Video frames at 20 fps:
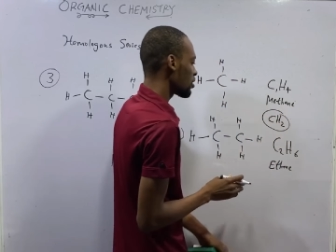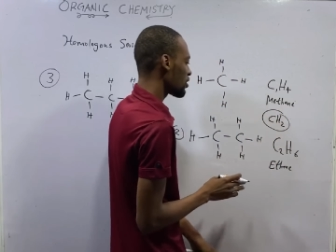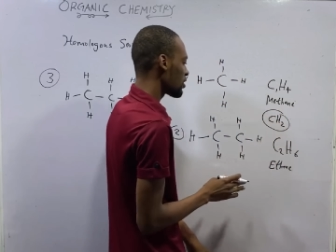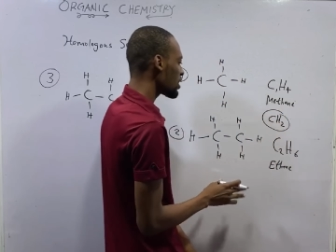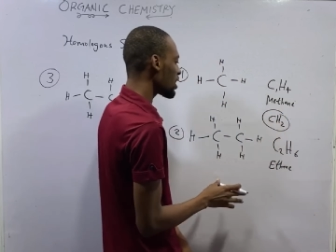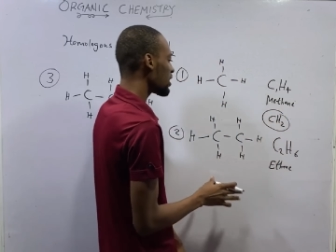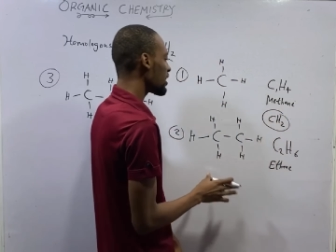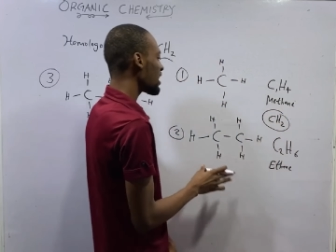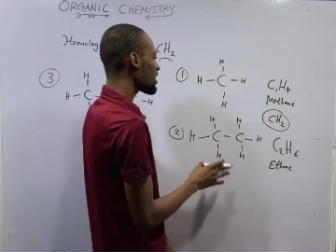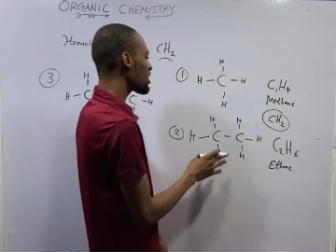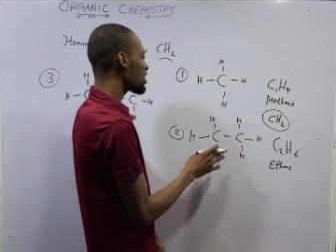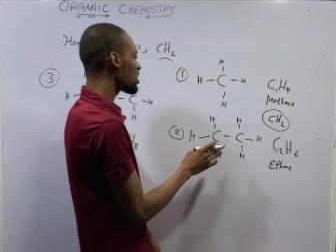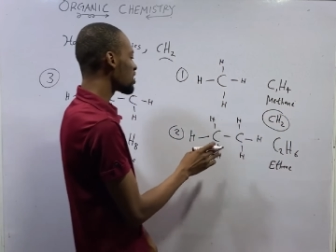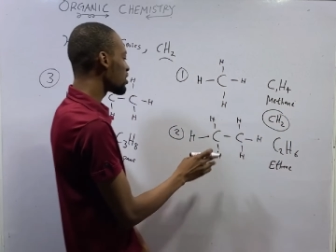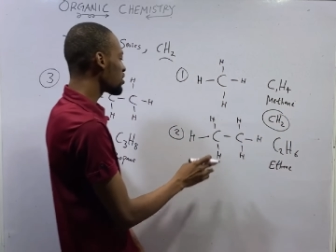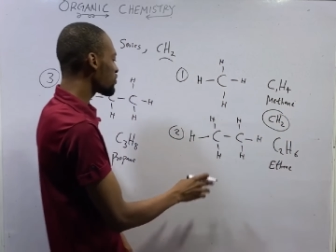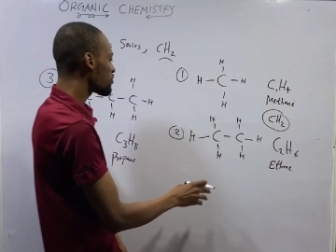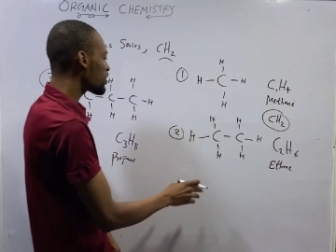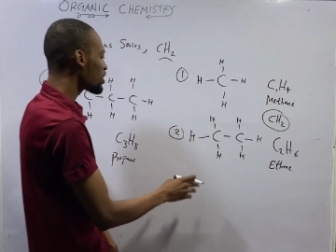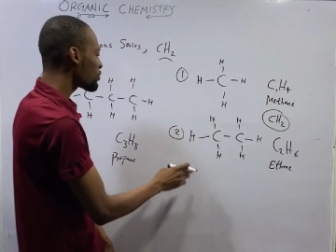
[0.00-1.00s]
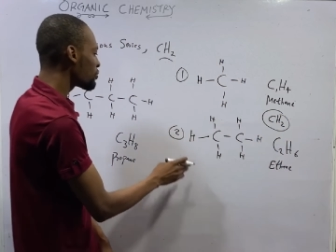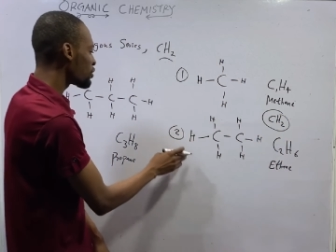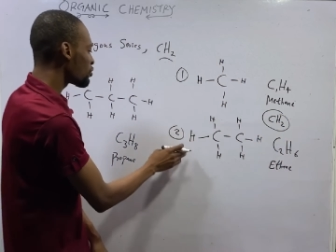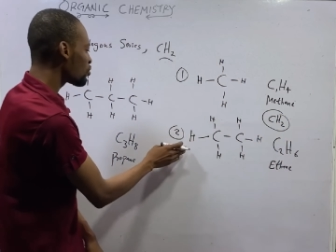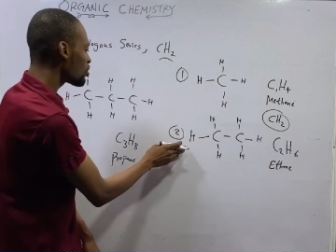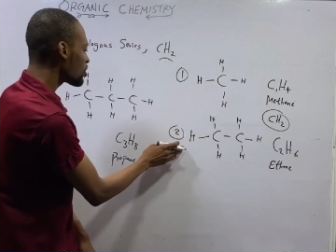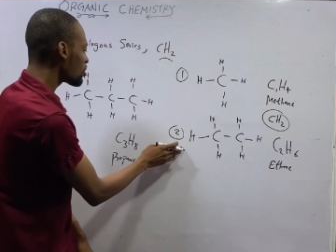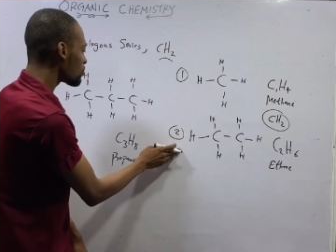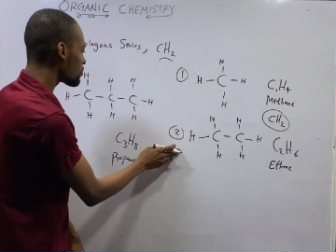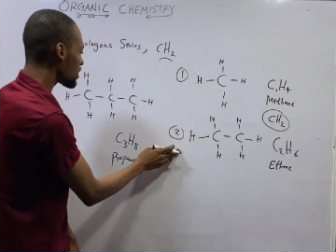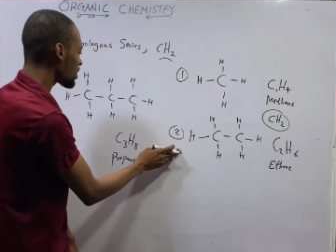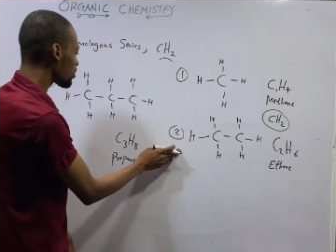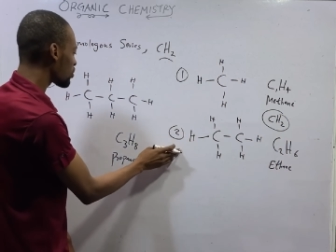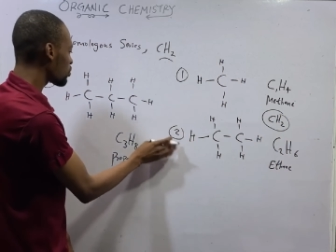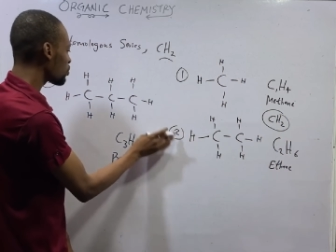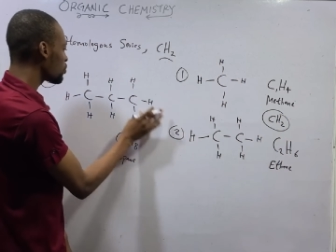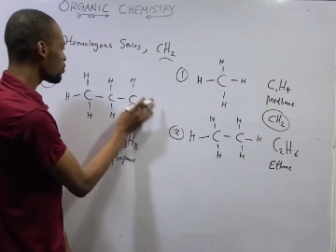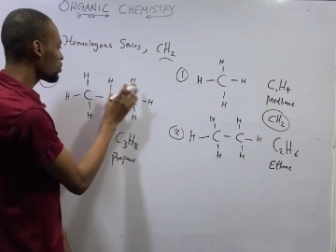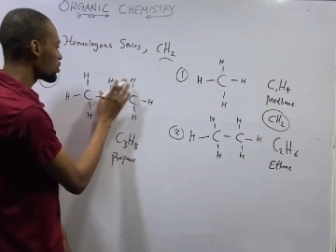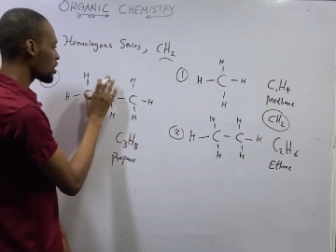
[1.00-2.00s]
Now let's see the difference between number
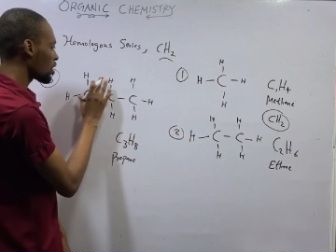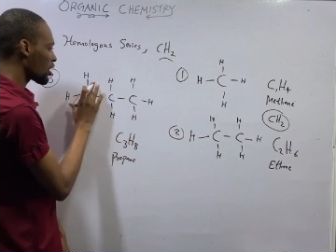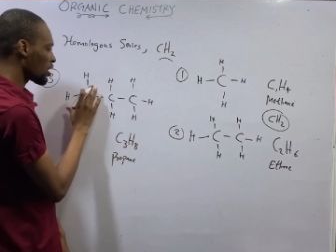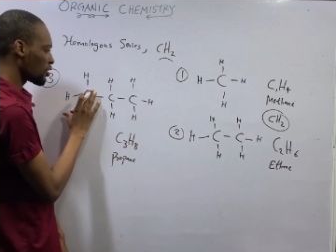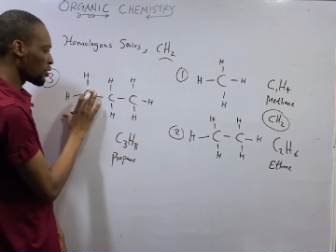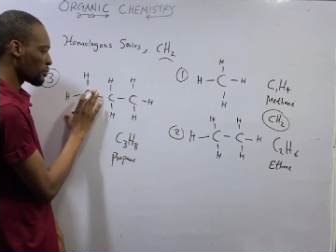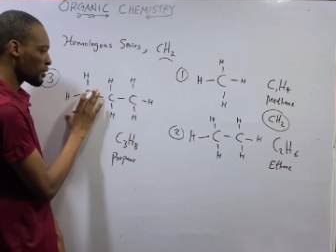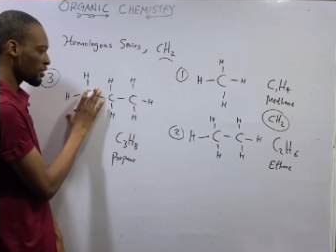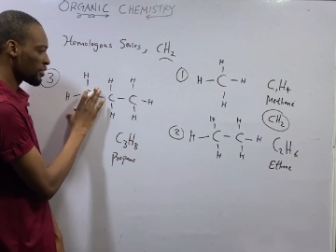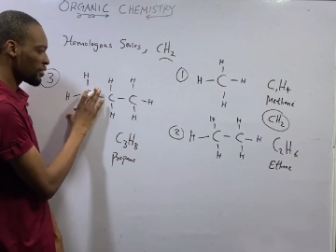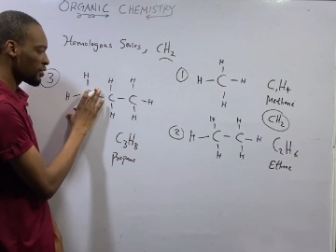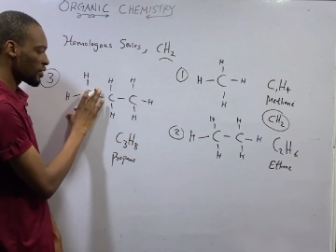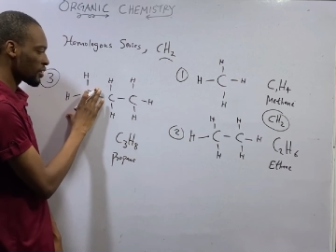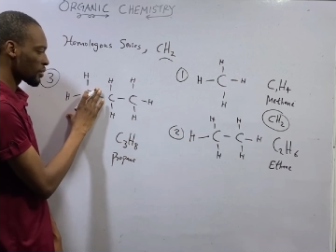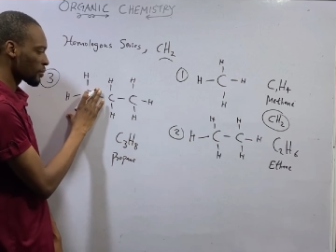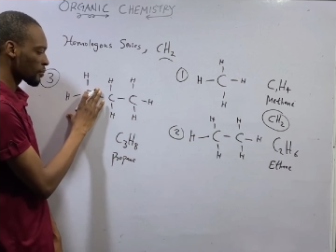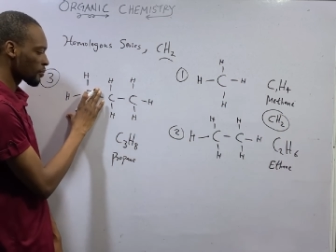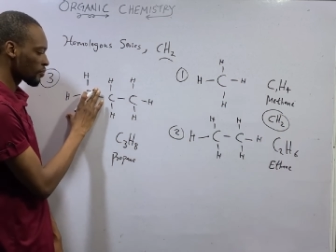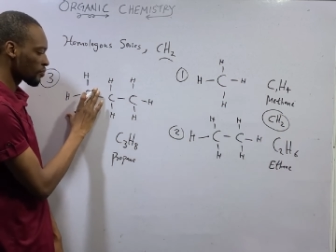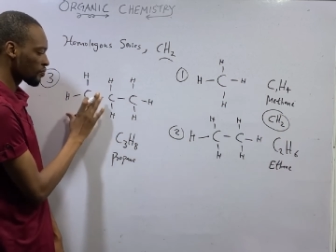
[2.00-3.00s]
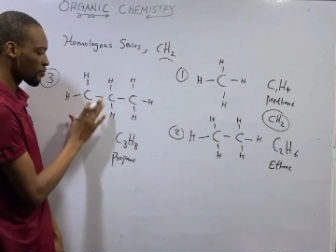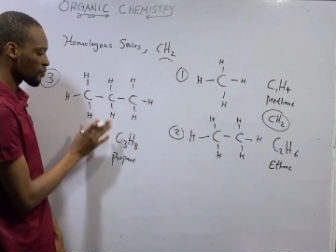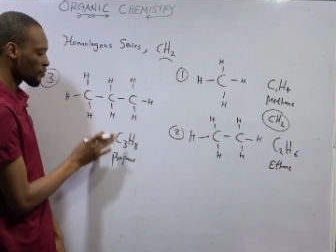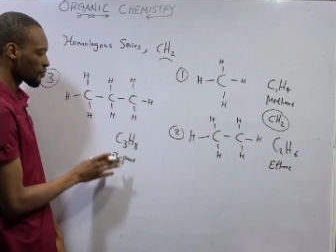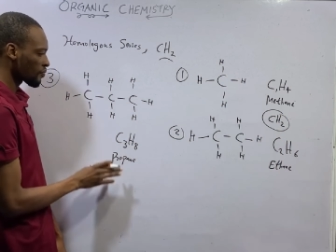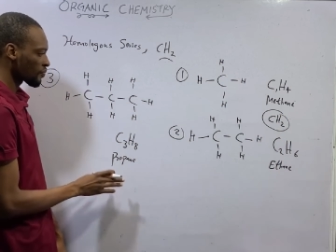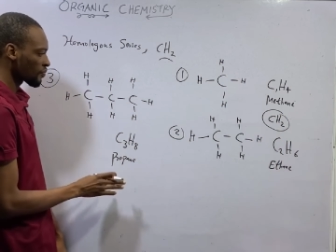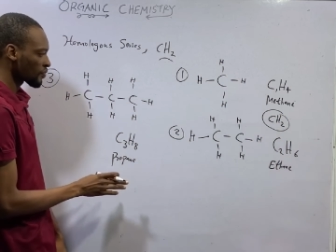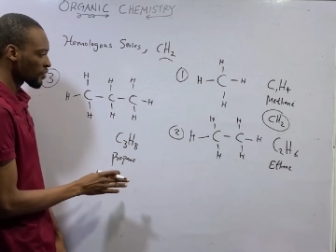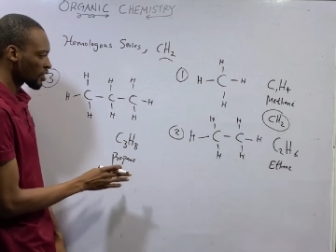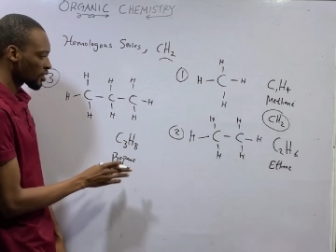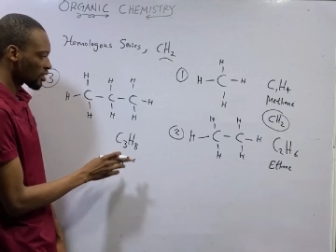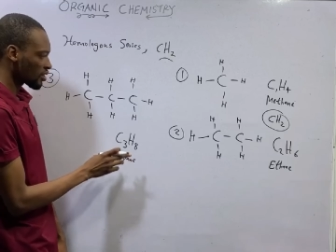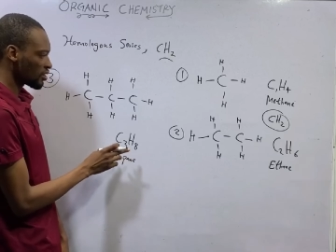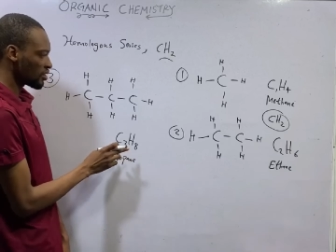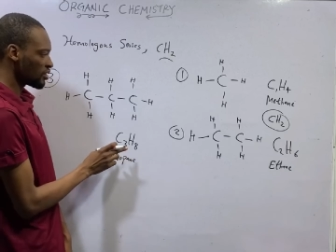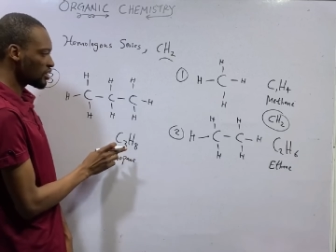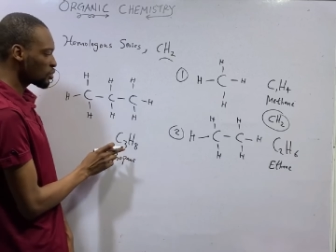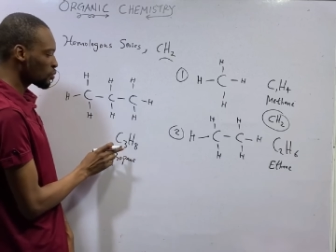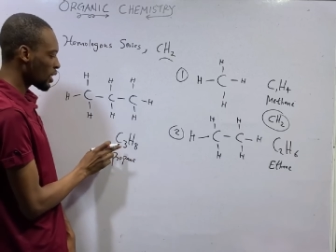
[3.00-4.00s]
two and number three.
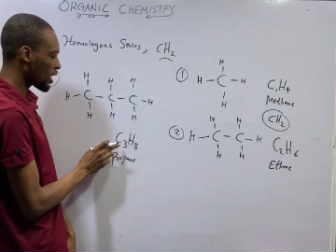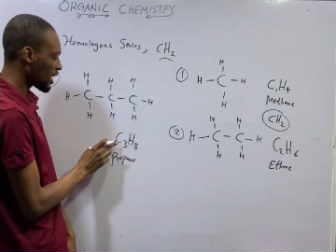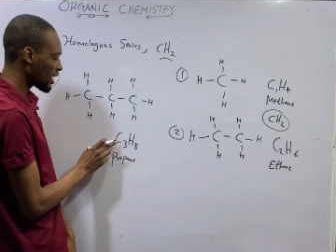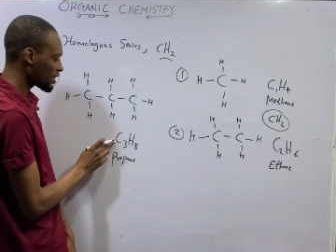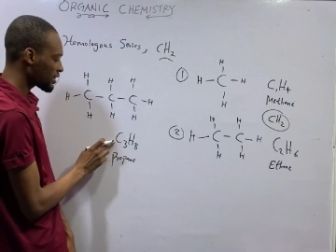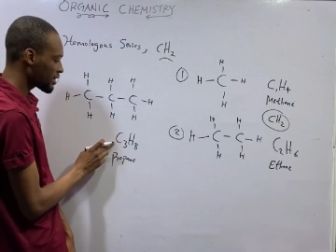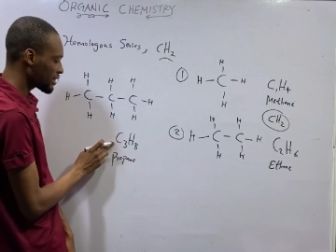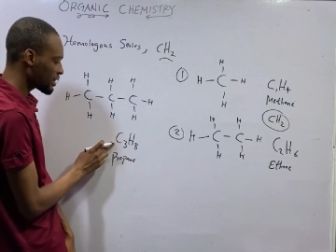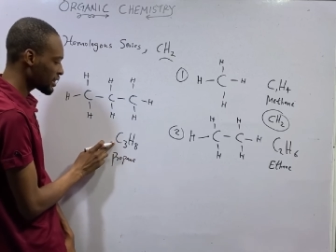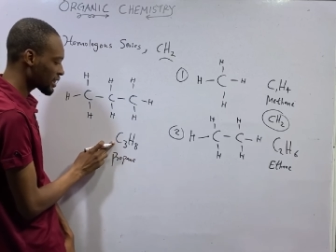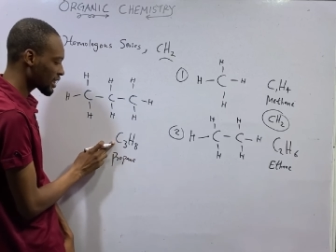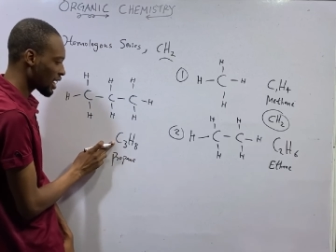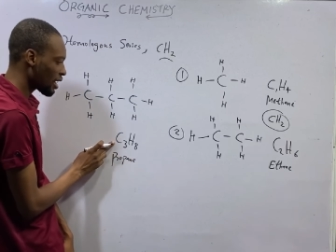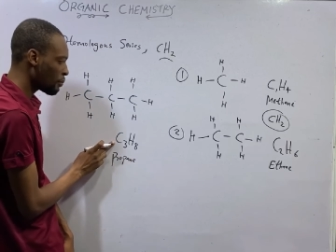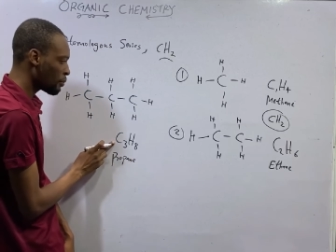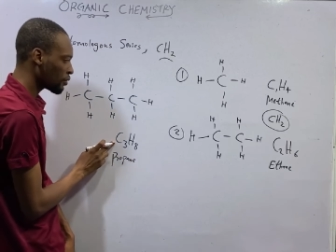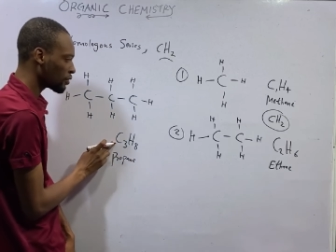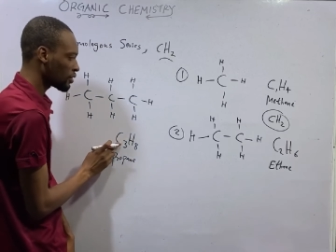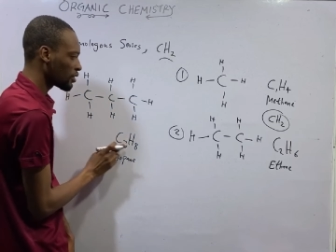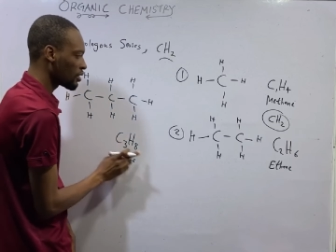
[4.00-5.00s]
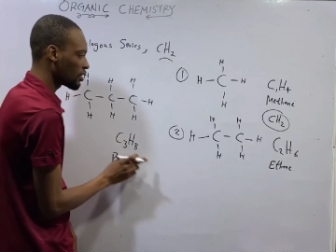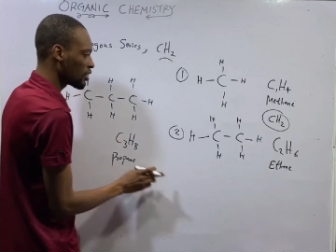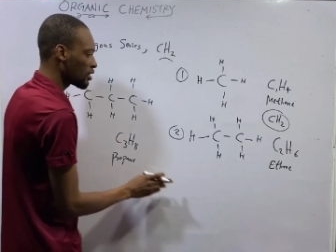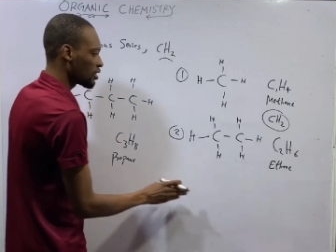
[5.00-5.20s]
This one has three carbon.